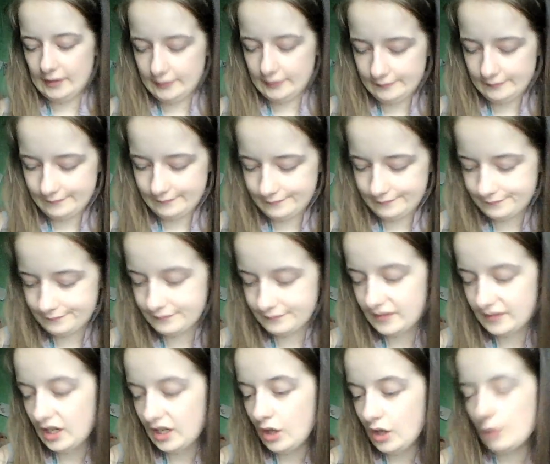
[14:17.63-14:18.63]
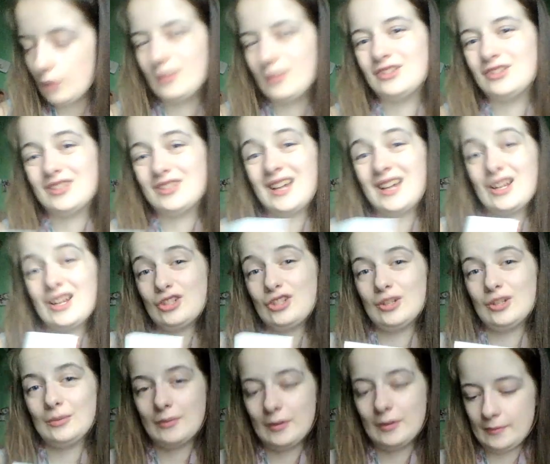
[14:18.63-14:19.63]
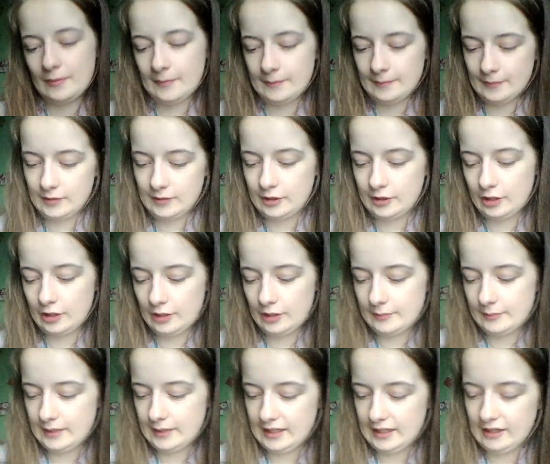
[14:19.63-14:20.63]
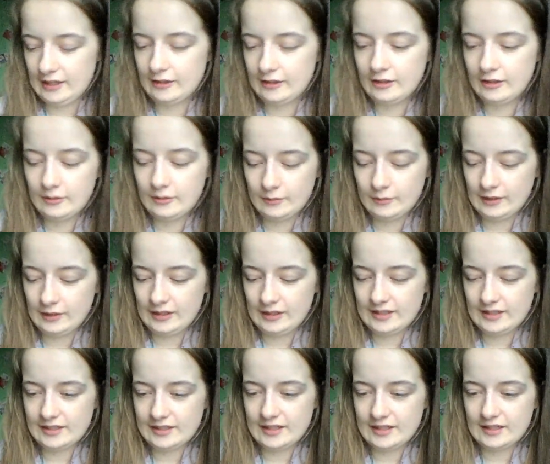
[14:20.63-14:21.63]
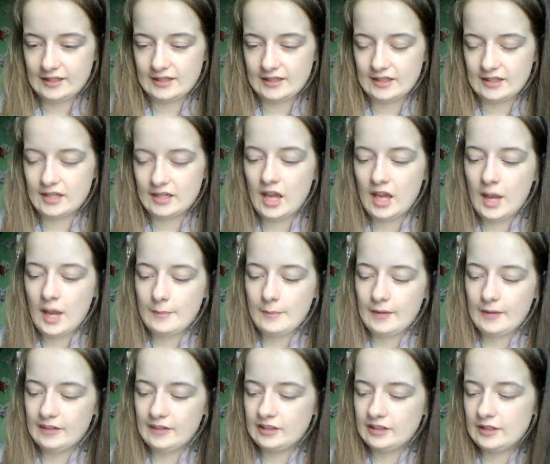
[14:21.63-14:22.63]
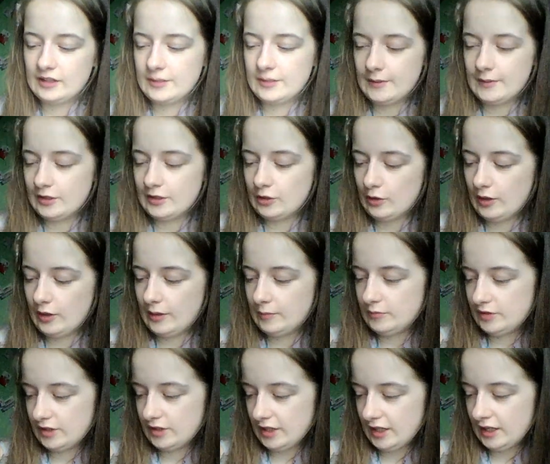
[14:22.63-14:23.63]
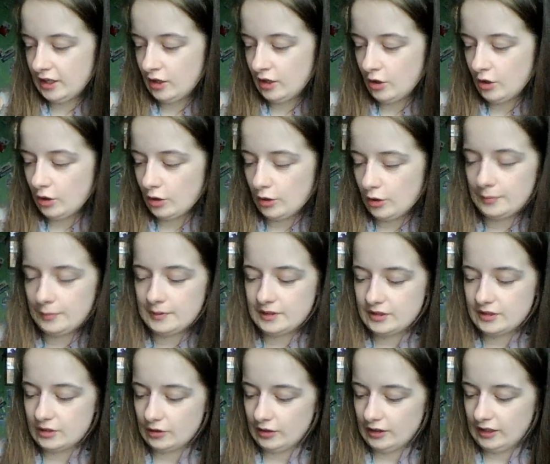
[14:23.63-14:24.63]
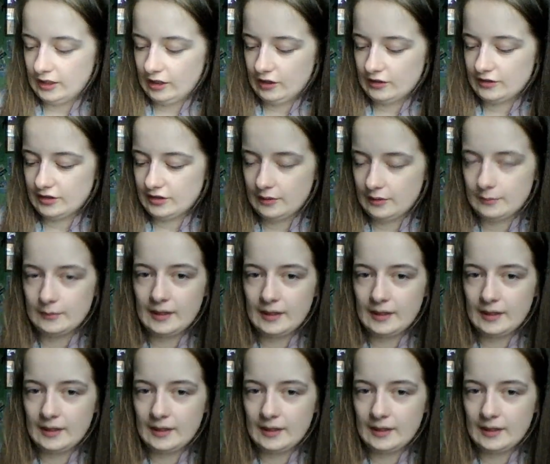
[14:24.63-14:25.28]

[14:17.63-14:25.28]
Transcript: which is actually my mum got me well it says this Merry Christmas OMG hope it's totally awesome and money